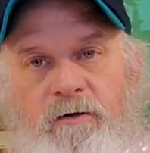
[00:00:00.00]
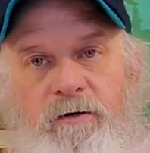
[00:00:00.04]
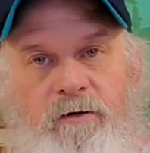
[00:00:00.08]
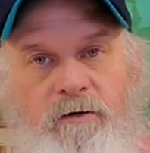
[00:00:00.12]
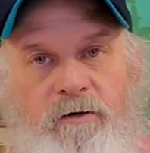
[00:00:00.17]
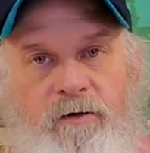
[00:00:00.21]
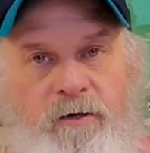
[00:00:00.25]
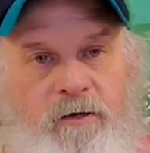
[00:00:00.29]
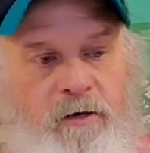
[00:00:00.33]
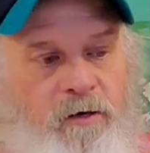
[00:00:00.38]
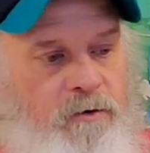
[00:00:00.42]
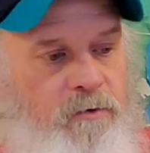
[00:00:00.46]

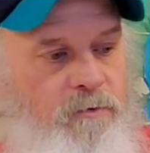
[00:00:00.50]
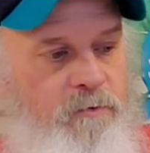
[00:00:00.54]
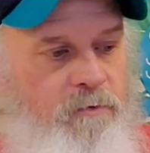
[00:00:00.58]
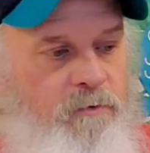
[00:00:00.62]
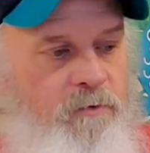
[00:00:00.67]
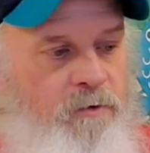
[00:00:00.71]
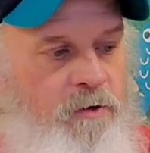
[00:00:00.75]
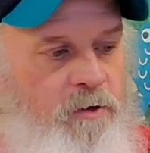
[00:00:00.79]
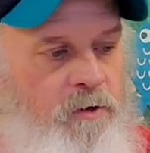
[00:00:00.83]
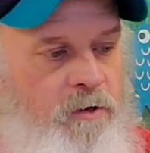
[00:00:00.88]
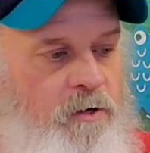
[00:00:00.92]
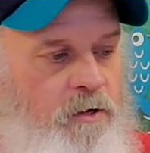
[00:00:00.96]
you
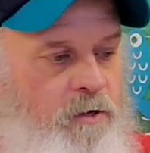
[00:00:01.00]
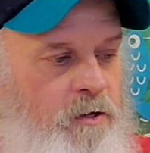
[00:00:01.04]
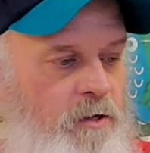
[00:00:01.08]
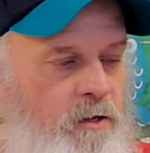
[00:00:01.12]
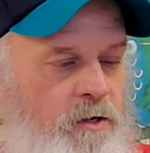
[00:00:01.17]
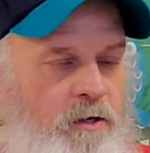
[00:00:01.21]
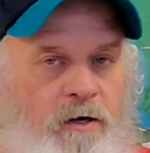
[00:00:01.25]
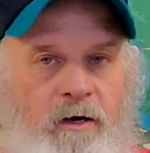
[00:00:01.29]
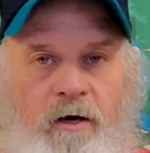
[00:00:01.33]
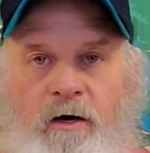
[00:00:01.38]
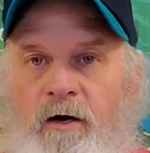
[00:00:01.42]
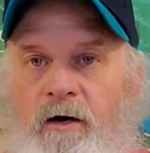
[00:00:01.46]

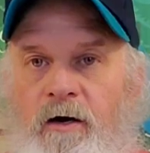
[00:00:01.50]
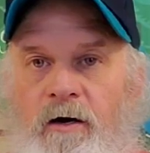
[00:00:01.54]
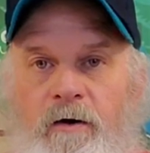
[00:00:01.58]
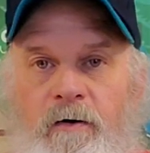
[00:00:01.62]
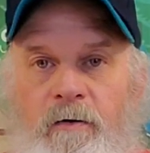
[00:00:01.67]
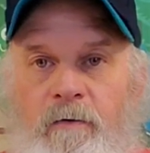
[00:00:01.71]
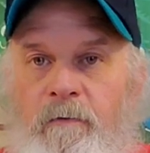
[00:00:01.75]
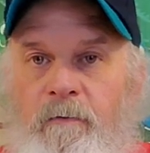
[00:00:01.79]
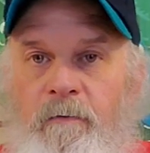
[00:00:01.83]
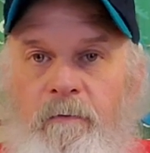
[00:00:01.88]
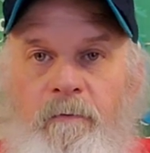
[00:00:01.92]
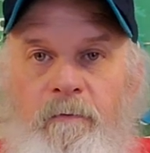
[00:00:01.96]

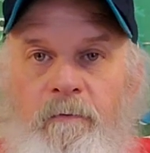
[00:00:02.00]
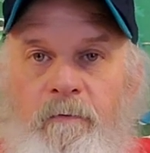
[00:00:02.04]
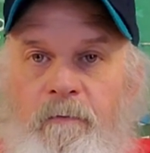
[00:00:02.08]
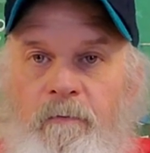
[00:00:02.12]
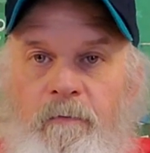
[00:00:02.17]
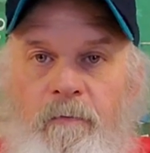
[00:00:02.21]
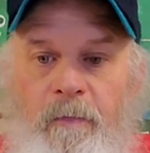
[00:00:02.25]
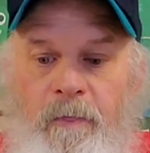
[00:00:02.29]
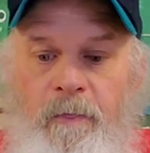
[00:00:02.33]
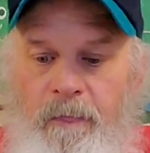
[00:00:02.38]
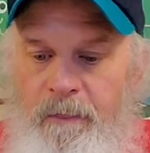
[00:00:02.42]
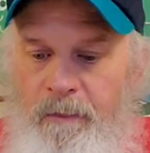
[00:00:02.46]
know,
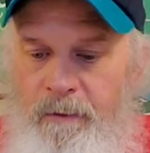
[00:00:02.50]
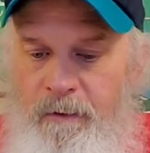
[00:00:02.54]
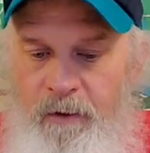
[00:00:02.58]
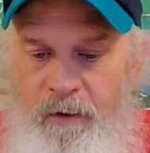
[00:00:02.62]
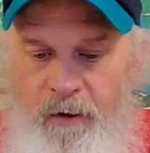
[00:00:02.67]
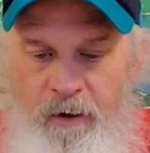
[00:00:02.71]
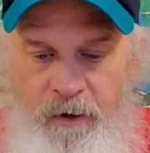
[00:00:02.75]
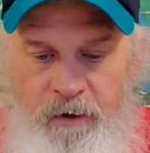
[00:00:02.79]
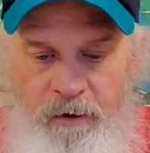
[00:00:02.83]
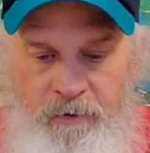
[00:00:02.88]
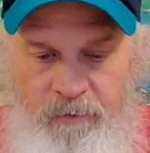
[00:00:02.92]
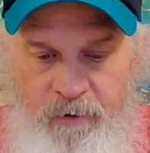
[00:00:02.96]

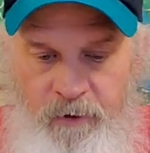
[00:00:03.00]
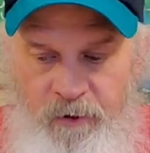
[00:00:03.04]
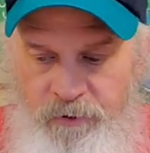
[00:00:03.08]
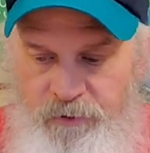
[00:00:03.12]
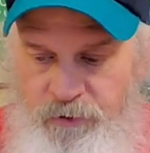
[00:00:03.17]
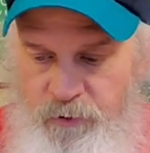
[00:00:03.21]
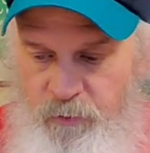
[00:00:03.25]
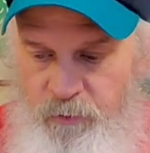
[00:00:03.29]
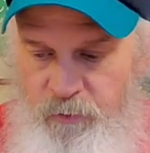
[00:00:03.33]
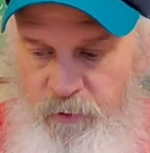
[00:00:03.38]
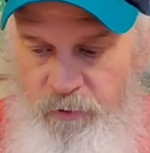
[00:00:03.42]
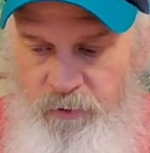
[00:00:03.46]
anything that
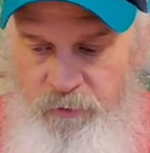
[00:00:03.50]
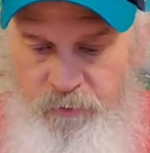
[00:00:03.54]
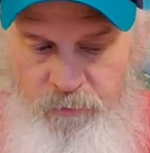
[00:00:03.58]
you want to